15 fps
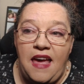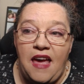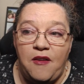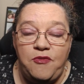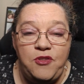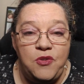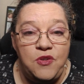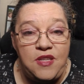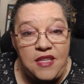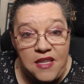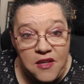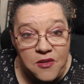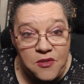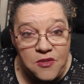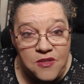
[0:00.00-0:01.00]
After
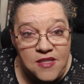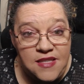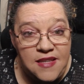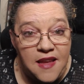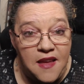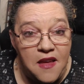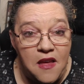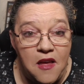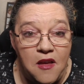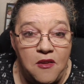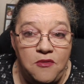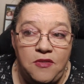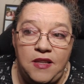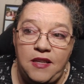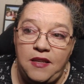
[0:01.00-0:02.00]
years
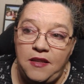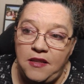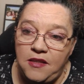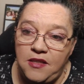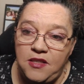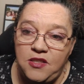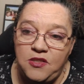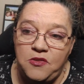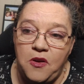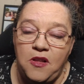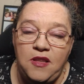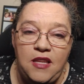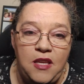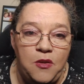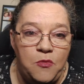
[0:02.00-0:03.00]
of
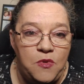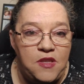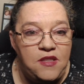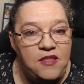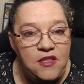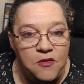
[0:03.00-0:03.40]
struggling with